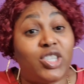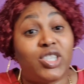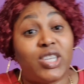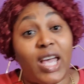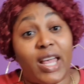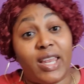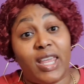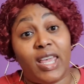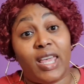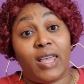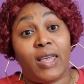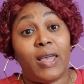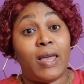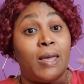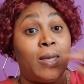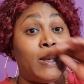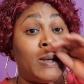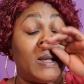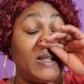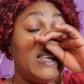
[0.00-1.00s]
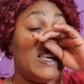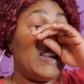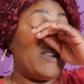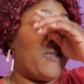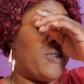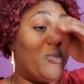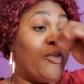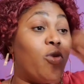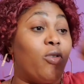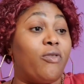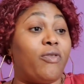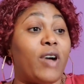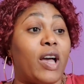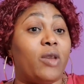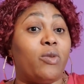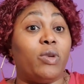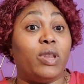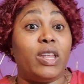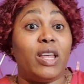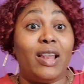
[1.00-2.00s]
Shani, you need to move
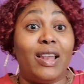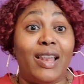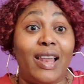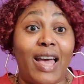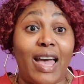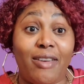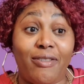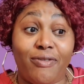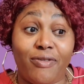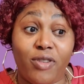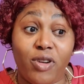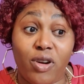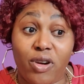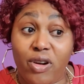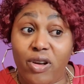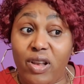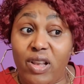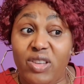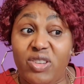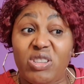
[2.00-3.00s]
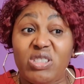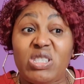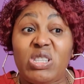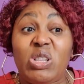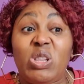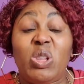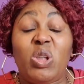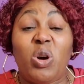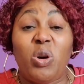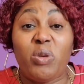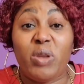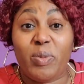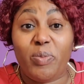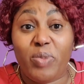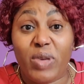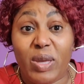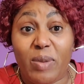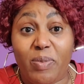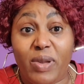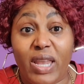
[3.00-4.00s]
on with your life, girl. Just love the
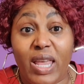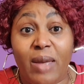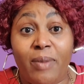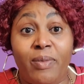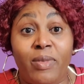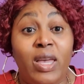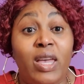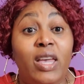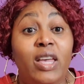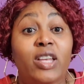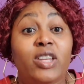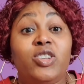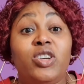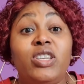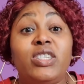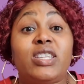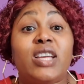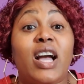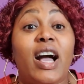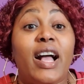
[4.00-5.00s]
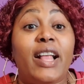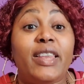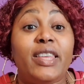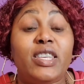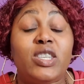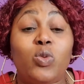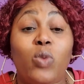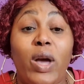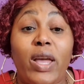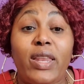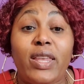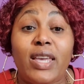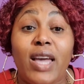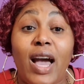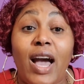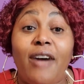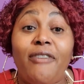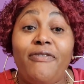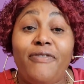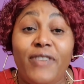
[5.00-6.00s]
people them. Just call this one
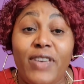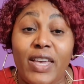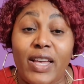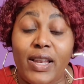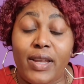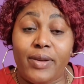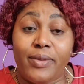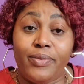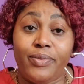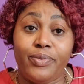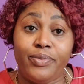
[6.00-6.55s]
a fail.